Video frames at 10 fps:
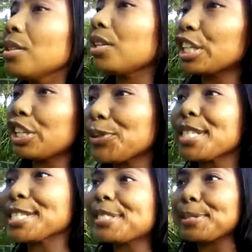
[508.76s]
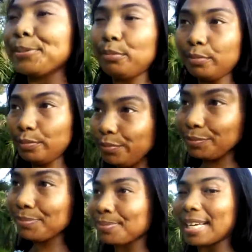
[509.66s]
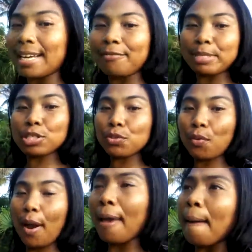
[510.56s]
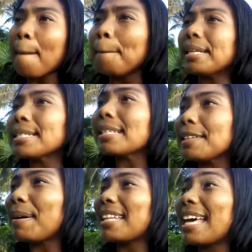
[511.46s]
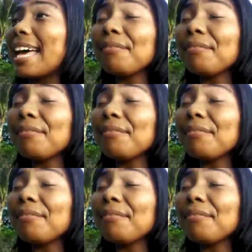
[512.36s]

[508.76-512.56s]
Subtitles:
the legal system and have been destroyed mentally by that,